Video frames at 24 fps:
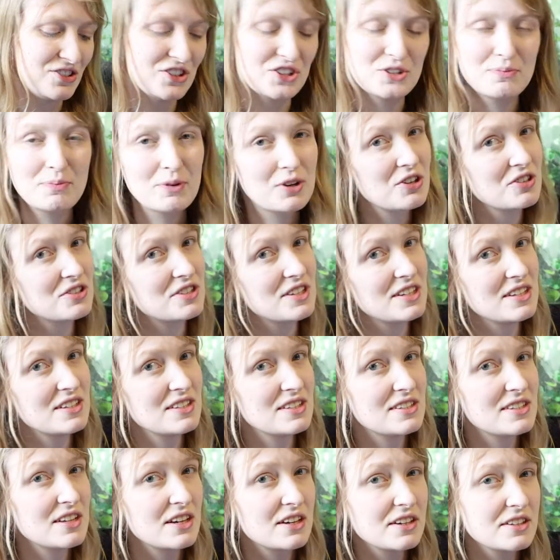just because
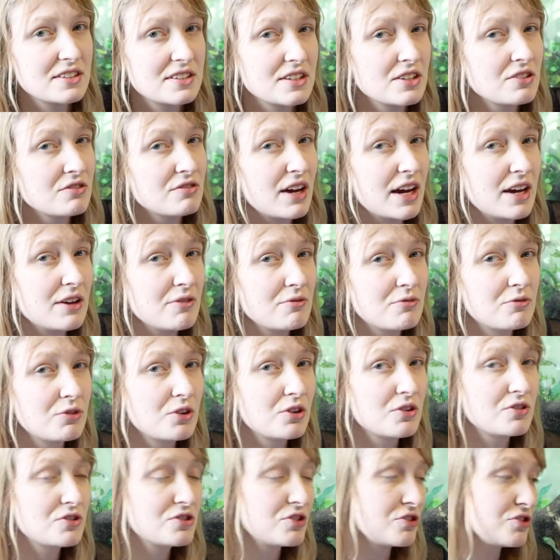it sinks in the
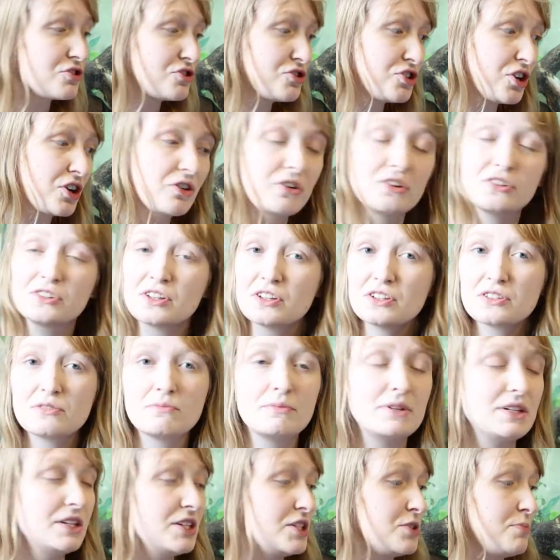rainforest it's jungle it doesn't
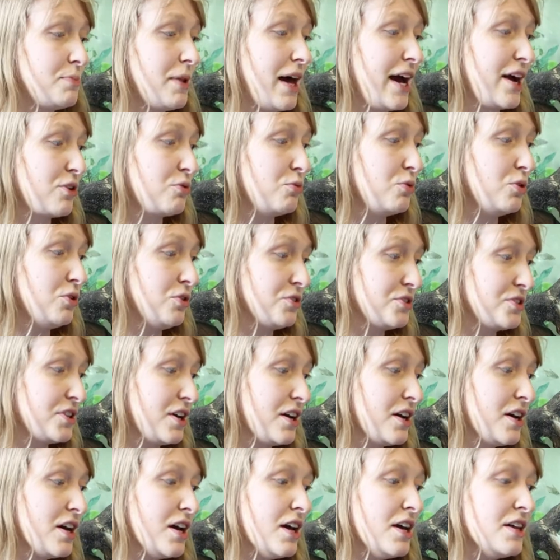mean it's black
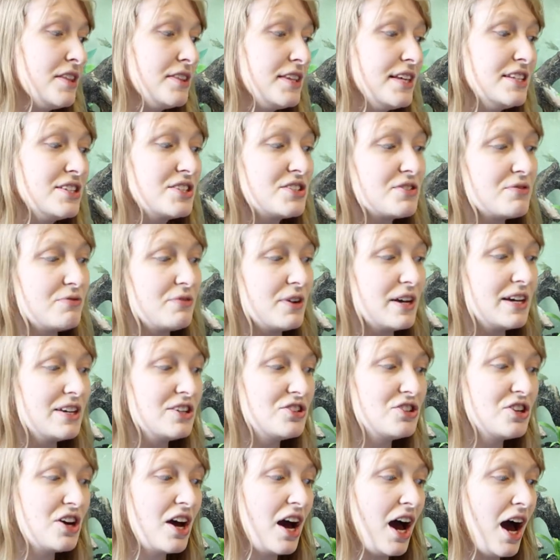water. This
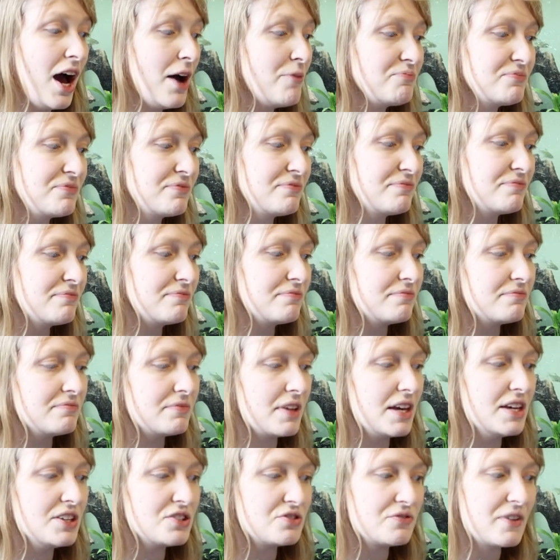fish um,
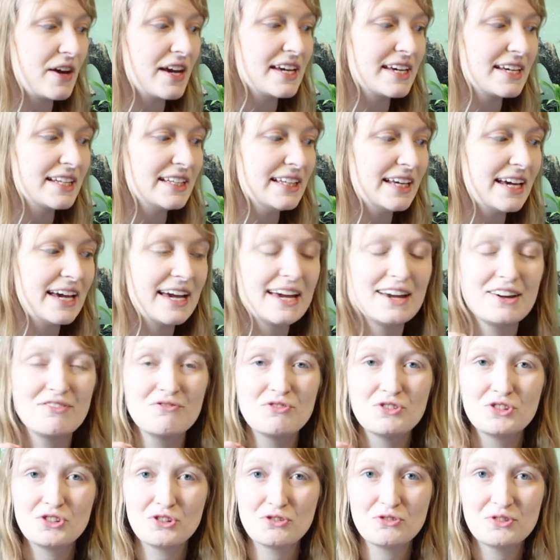is very clear,
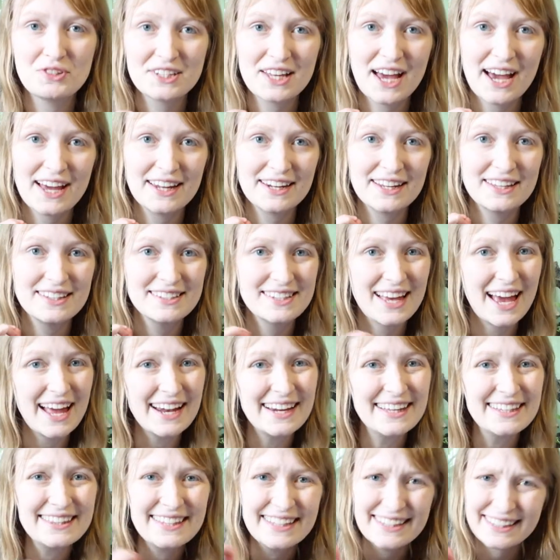reduced tannins,
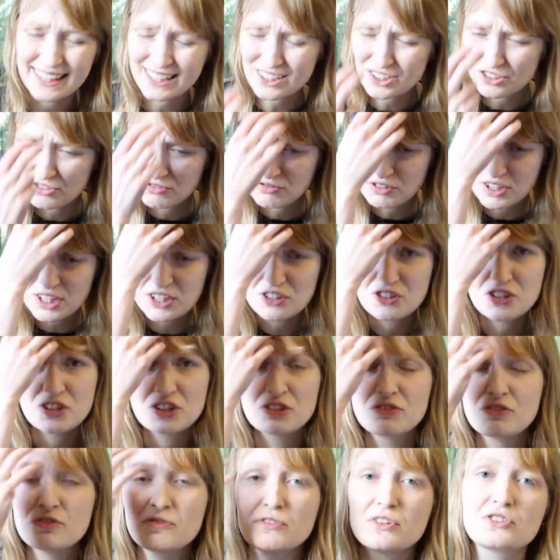anything that's reaching
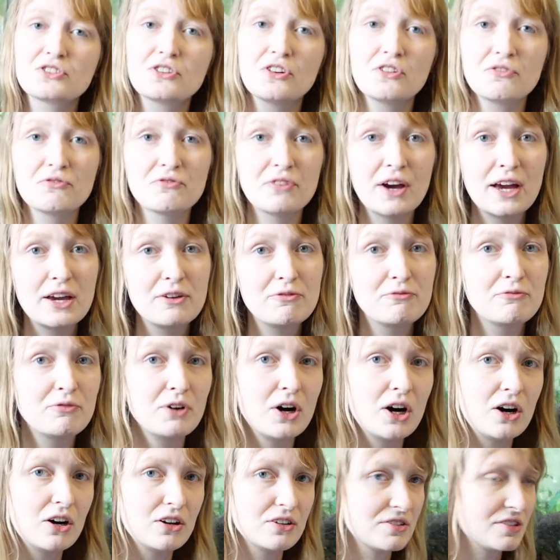the river is going very
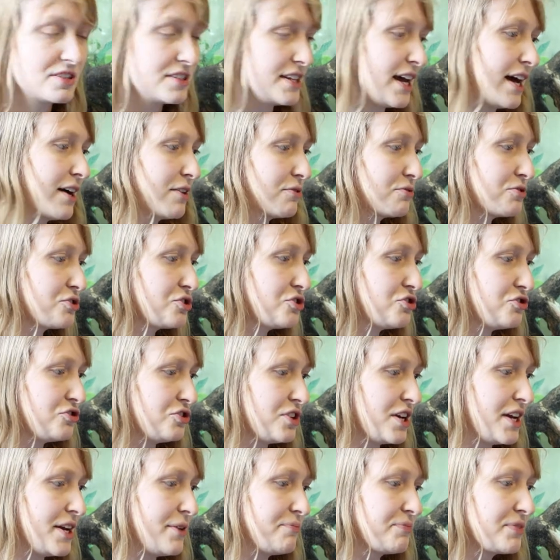fast
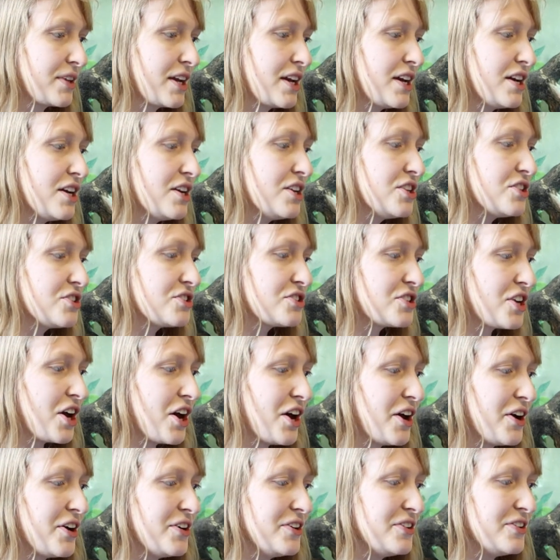downstream.
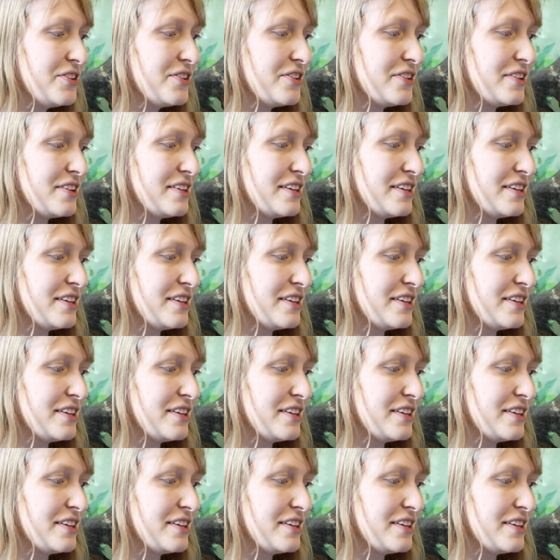So